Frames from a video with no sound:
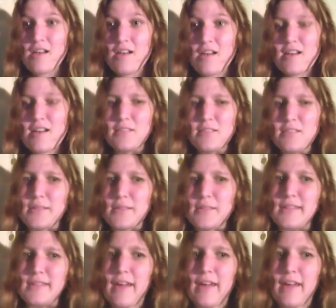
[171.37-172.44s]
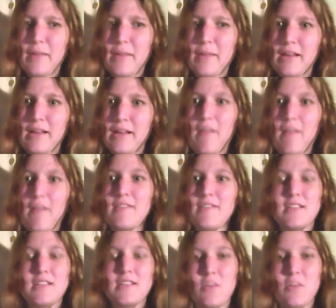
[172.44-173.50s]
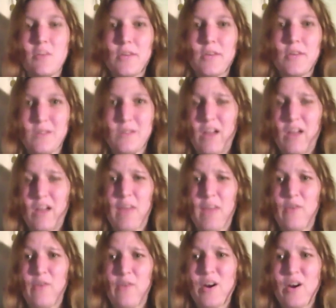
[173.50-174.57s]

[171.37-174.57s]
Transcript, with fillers: It's pretty scary. I mean, I've never seen Tom Cruise with long hair before.